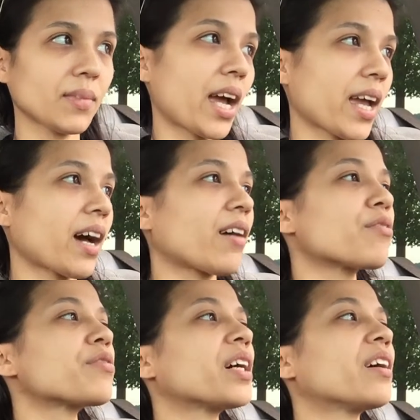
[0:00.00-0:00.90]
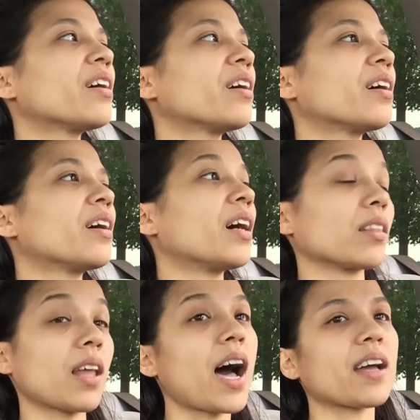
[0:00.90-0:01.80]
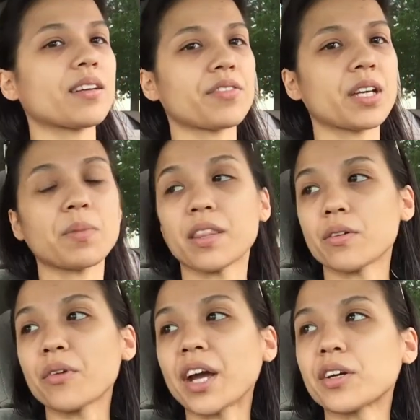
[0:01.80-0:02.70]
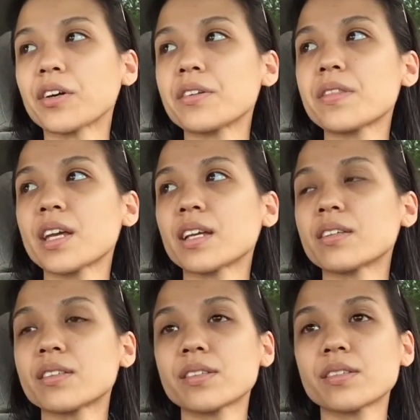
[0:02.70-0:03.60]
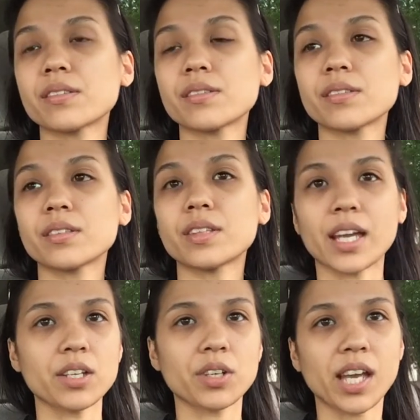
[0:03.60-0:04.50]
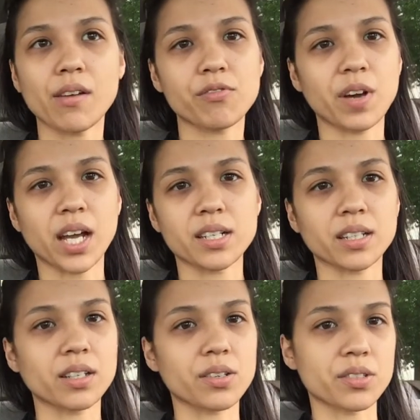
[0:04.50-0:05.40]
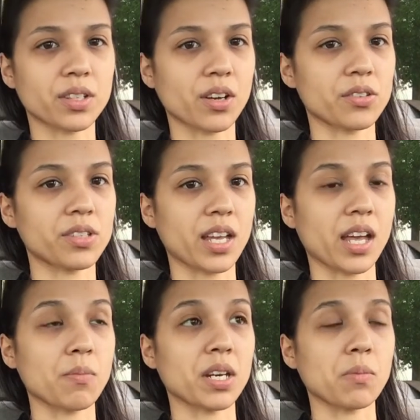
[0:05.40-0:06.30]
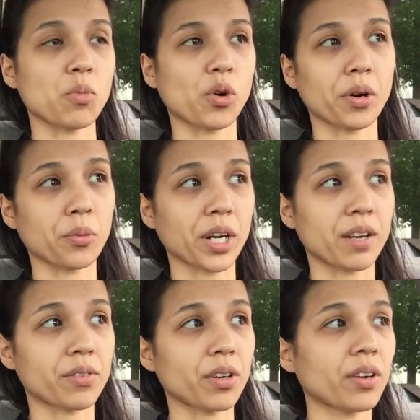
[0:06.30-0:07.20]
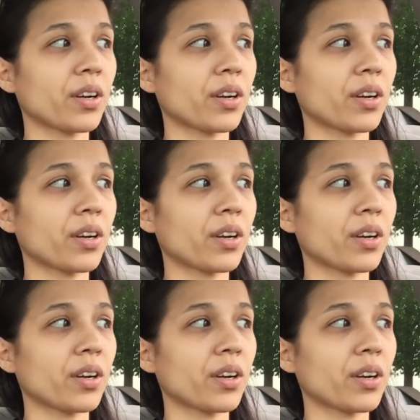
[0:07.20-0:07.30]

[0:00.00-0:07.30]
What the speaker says: I have a lot of him on the record, things that you can't find on Coast to Coast AM anymore, or whatever,